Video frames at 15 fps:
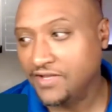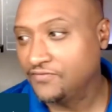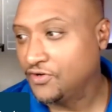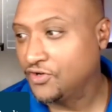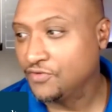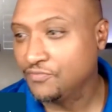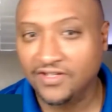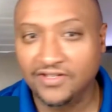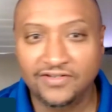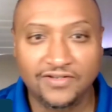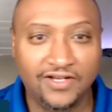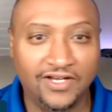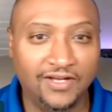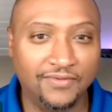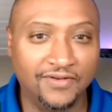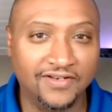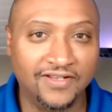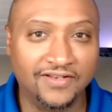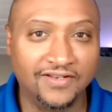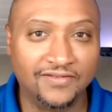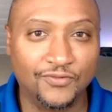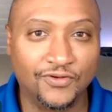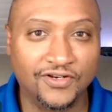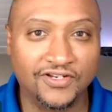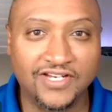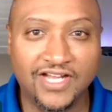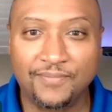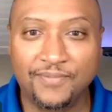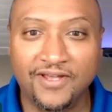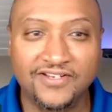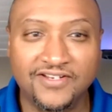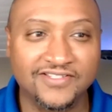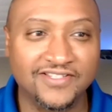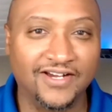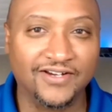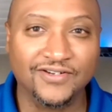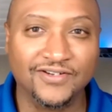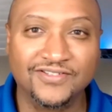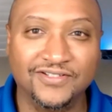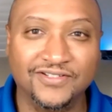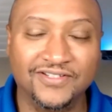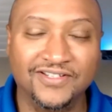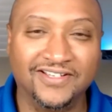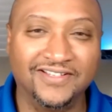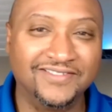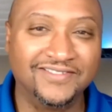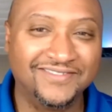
they voted me in one of the top agents out here. So yeah.